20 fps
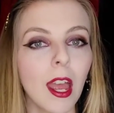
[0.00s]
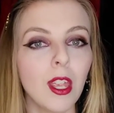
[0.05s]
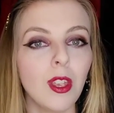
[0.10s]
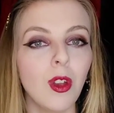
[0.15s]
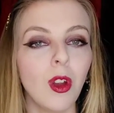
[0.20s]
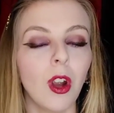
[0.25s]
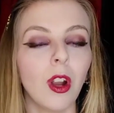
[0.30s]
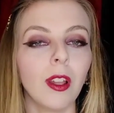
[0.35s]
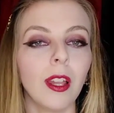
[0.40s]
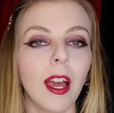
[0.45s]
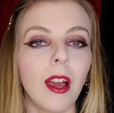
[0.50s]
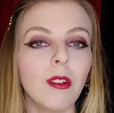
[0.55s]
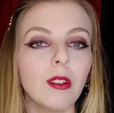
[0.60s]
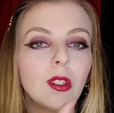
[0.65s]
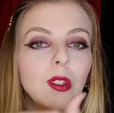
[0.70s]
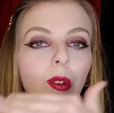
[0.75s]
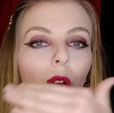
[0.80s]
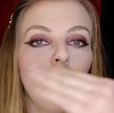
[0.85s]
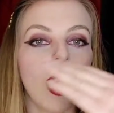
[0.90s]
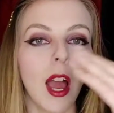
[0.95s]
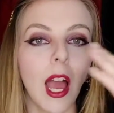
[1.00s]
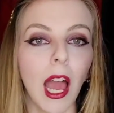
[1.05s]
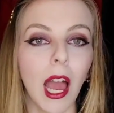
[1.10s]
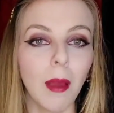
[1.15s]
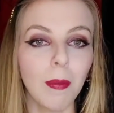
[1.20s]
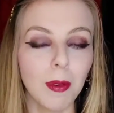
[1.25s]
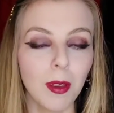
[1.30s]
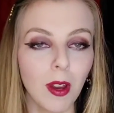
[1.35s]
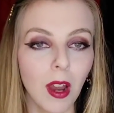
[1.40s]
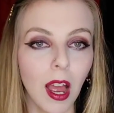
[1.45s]
you are allowed to
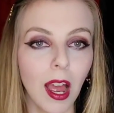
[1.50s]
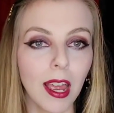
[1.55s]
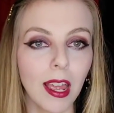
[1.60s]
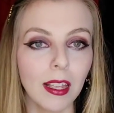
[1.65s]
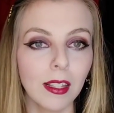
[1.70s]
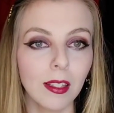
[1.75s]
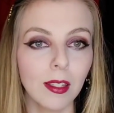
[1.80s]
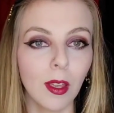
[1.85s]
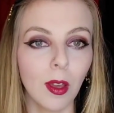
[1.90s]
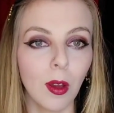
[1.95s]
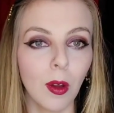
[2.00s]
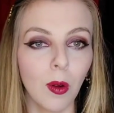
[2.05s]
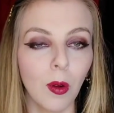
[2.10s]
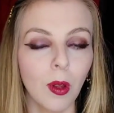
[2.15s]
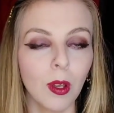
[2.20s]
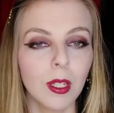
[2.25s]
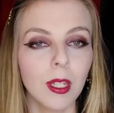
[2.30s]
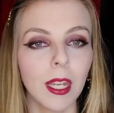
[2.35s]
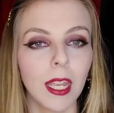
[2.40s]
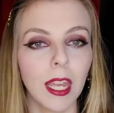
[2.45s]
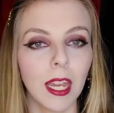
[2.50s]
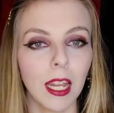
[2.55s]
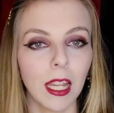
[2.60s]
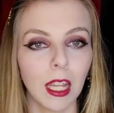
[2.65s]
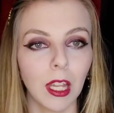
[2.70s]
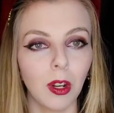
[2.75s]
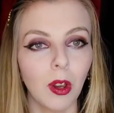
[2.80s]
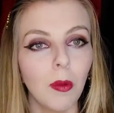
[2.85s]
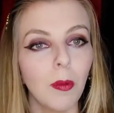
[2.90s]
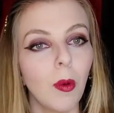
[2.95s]
up your ISO to get
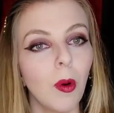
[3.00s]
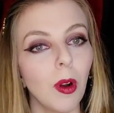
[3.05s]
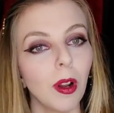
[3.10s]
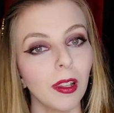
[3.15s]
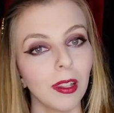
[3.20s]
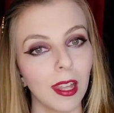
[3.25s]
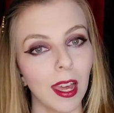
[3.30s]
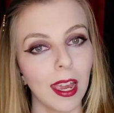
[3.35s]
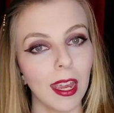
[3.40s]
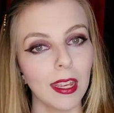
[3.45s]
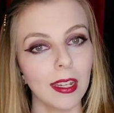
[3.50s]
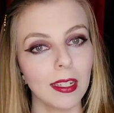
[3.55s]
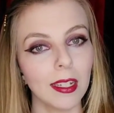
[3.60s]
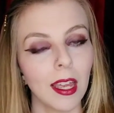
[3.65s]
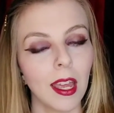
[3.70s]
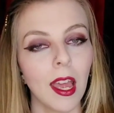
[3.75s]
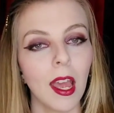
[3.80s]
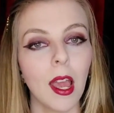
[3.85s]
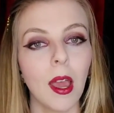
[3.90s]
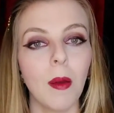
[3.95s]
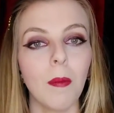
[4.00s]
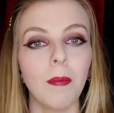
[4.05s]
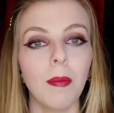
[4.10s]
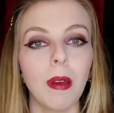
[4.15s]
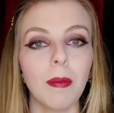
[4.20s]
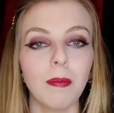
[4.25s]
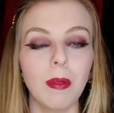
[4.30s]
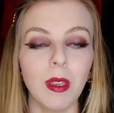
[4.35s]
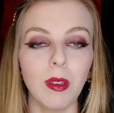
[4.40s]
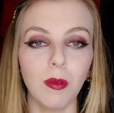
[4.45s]
a little more light,
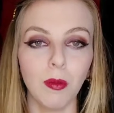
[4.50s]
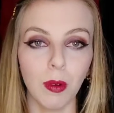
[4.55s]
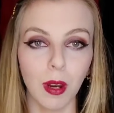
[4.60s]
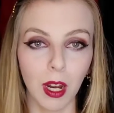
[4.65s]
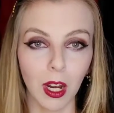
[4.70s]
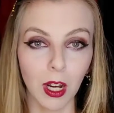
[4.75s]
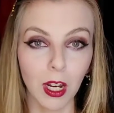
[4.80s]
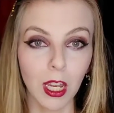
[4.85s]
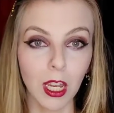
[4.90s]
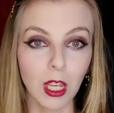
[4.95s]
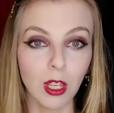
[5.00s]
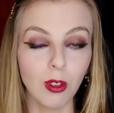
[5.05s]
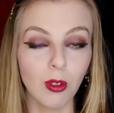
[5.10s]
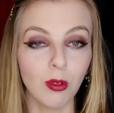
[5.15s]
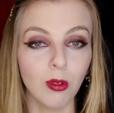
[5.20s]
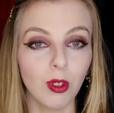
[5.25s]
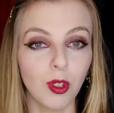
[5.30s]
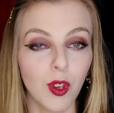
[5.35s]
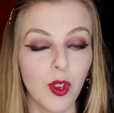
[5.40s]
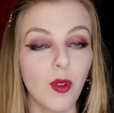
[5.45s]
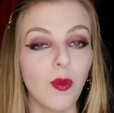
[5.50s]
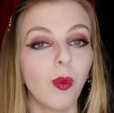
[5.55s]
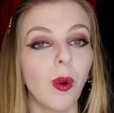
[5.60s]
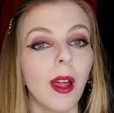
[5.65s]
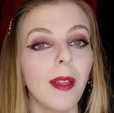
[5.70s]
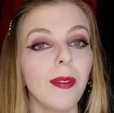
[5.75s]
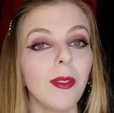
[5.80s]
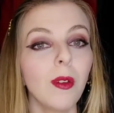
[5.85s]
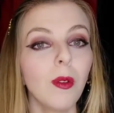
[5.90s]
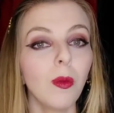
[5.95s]
but be wary, you do
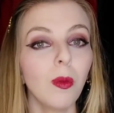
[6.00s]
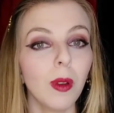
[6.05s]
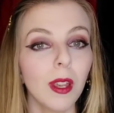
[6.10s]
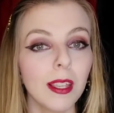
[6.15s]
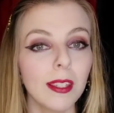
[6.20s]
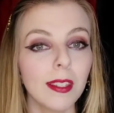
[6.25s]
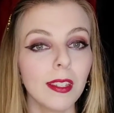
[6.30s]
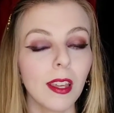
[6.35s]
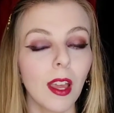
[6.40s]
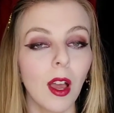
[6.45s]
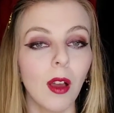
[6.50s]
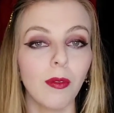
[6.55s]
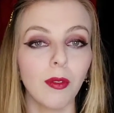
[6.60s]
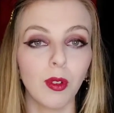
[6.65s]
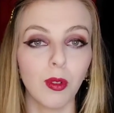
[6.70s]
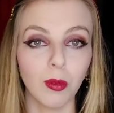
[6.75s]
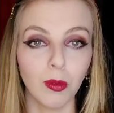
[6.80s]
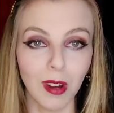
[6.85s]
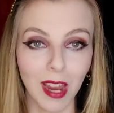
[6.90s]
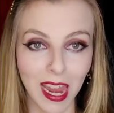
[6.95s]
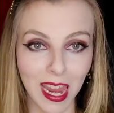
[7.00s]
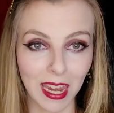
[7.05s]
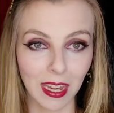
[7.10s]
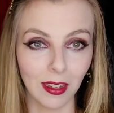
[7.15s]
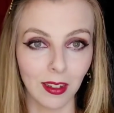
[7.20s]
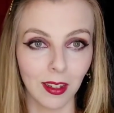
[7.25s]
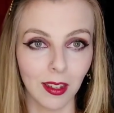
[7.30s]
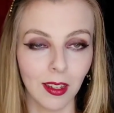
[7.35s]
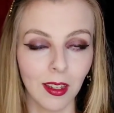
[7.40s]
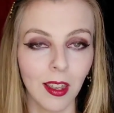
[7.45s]
run the risk of
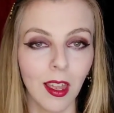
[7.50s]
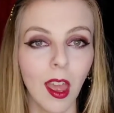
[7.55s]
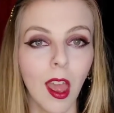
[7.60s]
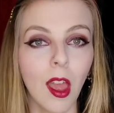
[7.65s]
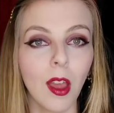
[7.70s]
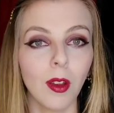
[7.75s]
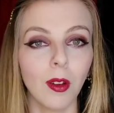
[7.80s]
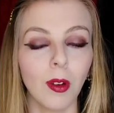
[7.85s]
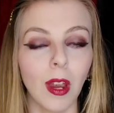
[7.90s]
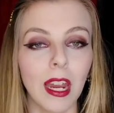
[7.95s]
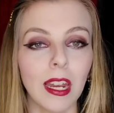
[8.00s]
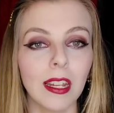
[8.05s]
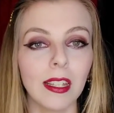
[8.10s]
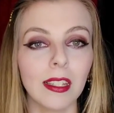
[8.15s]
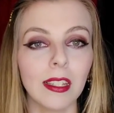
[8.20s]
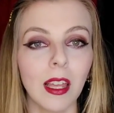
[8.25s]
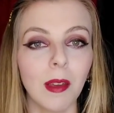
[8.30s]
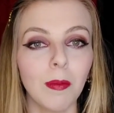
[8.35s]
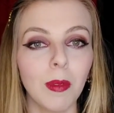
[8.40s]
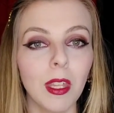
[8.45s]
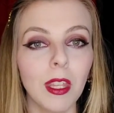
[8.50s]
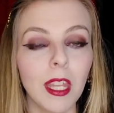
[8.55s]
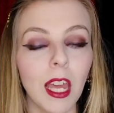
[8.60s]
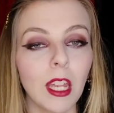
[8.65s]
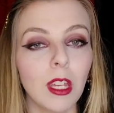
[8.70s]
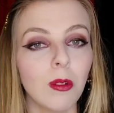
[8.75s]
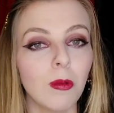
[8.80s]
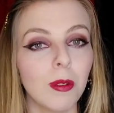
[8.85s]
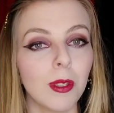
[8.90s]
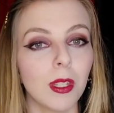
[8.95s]
grain. Grain is something
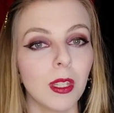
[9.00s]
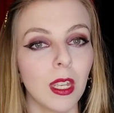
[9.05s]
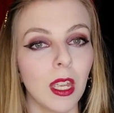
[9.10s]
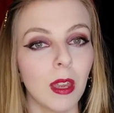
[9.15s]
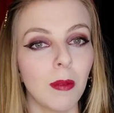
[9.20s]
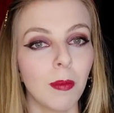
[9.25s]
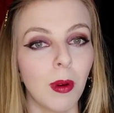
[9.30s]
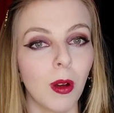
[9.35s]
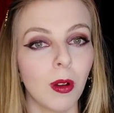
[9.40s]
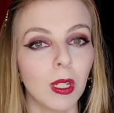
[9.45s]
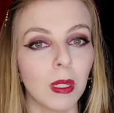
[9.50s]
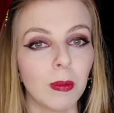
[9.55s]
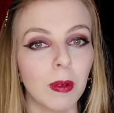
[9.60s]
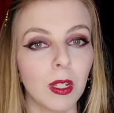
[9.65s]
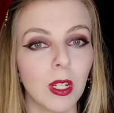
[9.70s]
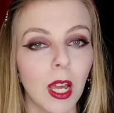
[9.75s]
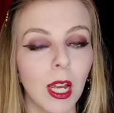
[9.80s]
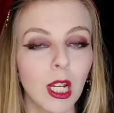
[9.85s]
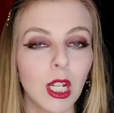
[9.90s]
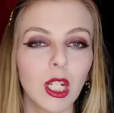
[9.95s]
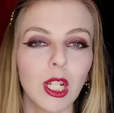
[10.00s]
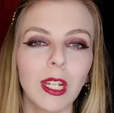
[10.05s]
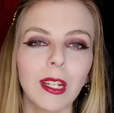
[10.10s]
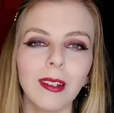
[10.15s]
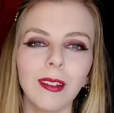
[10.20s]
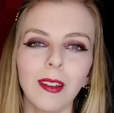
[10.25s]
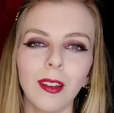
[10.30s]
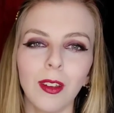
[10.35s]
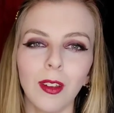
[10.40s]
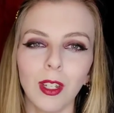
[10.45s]
that you will see in
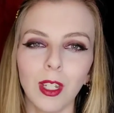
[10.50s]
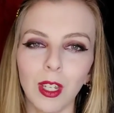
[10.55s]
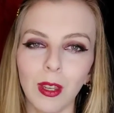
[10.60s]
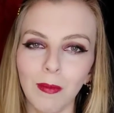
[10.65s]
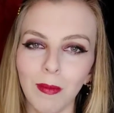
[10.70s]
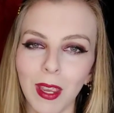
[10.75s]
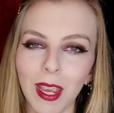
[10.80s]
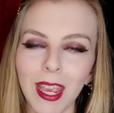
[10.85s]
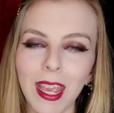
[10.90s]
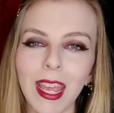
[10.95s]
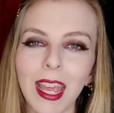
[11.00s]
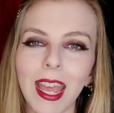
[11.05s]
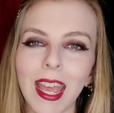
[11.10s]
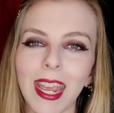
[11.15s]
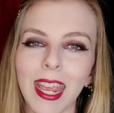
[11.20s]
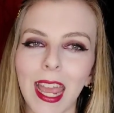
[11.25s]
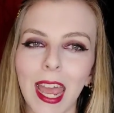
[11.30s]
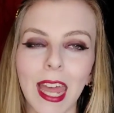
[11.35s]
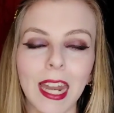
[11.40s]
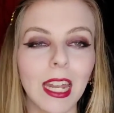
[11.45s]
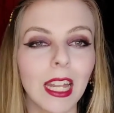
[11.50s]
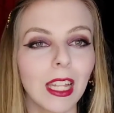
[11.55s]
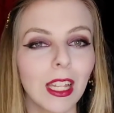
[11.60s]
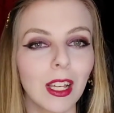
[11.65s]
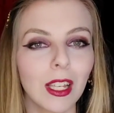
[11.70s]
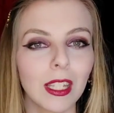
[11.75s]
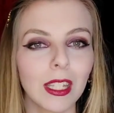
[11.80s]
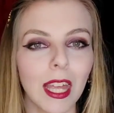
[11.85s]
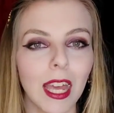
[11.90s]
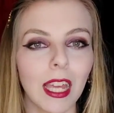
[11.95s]
post-production. To me, it kind of
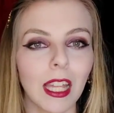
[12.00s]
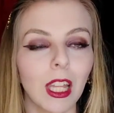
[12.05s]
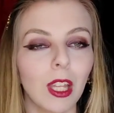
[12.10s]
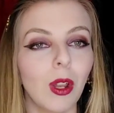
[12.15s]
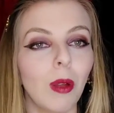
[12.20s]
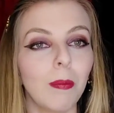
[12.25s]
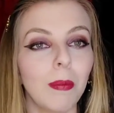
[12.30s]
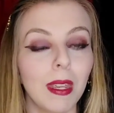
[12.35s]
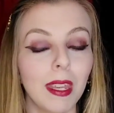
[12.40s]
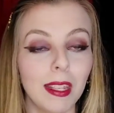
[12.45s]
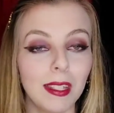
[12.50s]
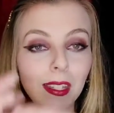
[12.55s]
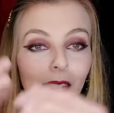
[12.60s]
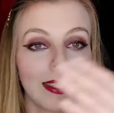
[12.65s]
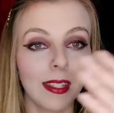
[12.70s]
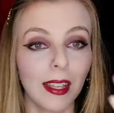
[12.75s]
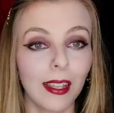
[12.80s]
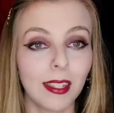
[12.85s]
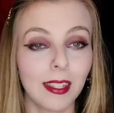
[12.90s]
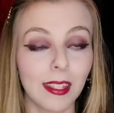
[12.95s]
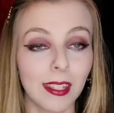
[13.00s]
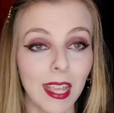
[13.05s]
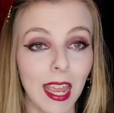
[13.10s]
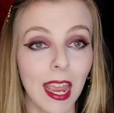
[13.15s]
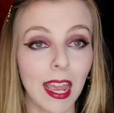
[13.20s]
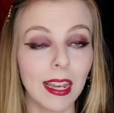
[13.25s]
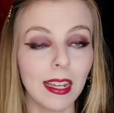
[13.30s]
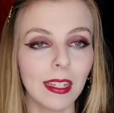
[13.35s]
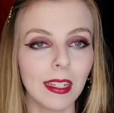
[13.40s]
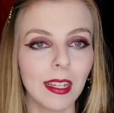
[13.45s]
looks like little pieces of
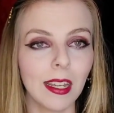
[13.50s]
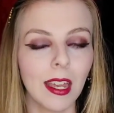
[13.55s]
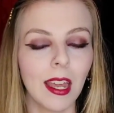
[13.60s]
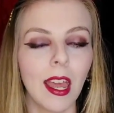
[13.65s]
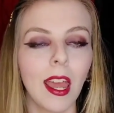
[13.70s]
sand.